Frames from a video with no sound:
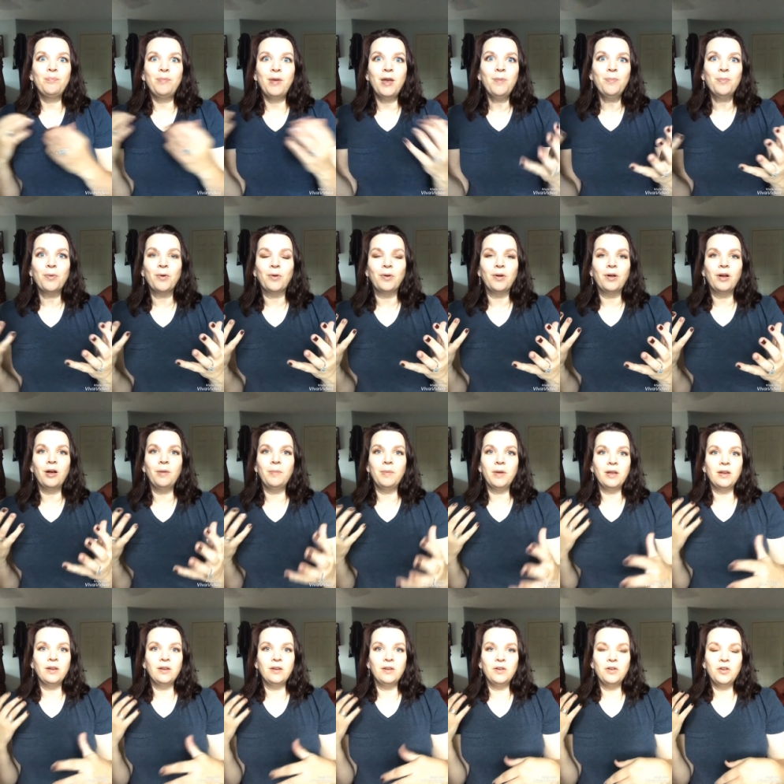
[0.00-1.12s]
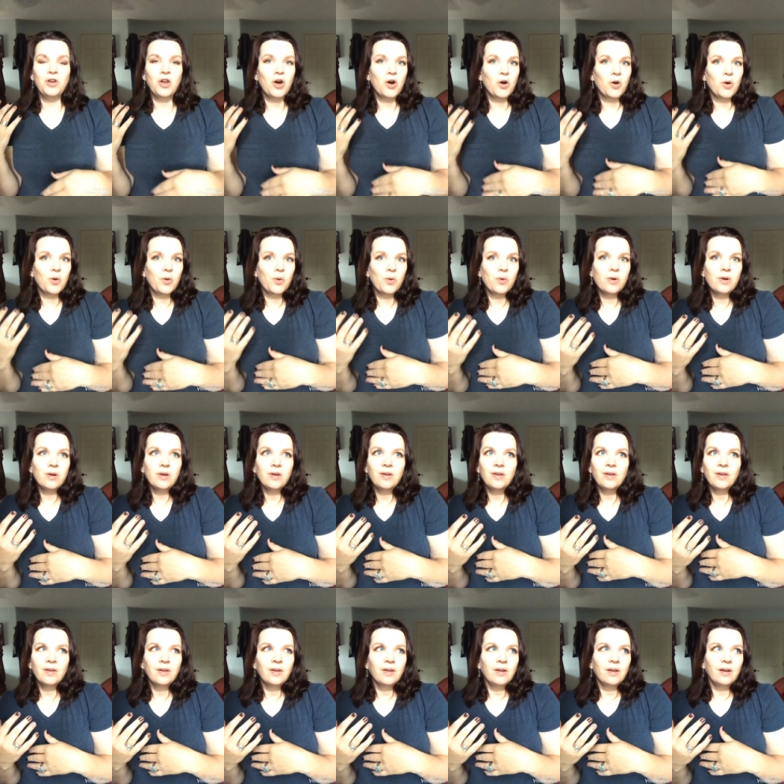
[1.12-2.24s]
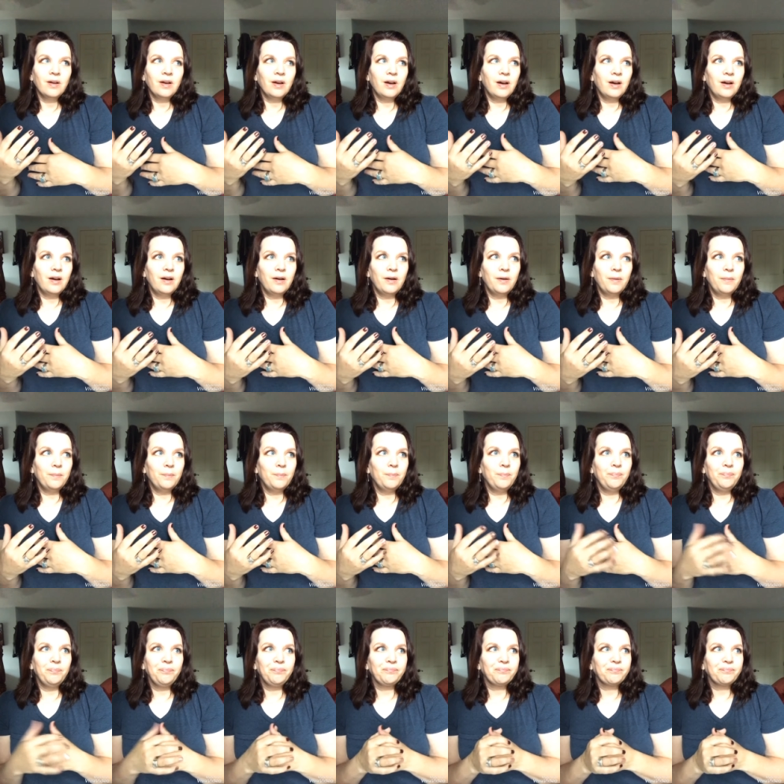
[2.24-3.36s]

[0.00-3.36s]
people i mean no um,